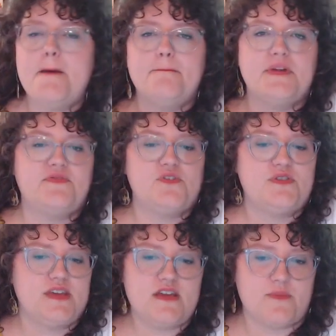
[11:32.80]
but if you
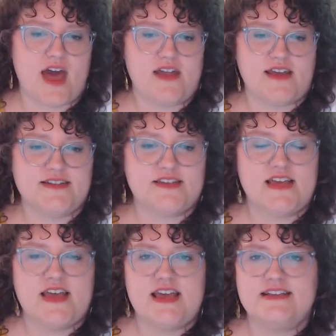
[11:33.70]
think about it,
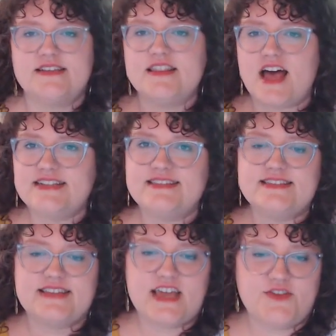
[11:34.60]
it's a lot
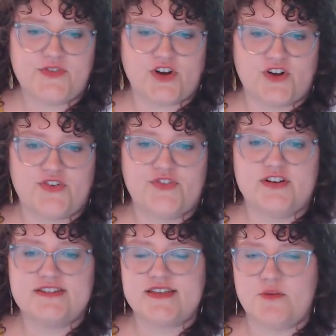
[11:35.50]
safer for
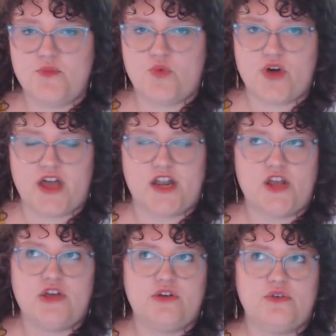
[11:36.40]
someone
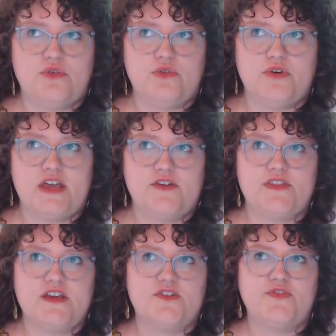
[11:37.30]
who, if
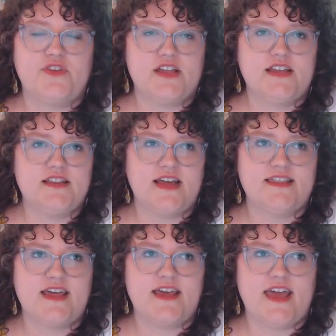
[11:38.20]
they're feeling like
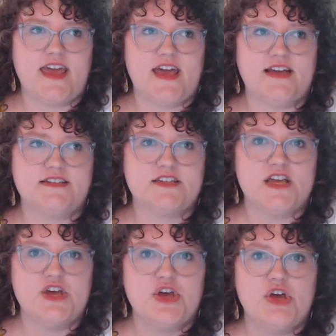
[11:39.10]
they can't
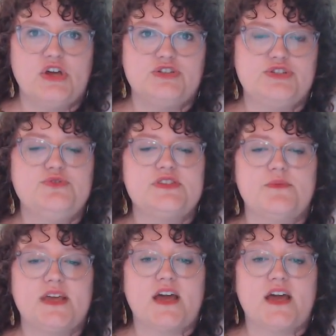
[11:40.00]
do something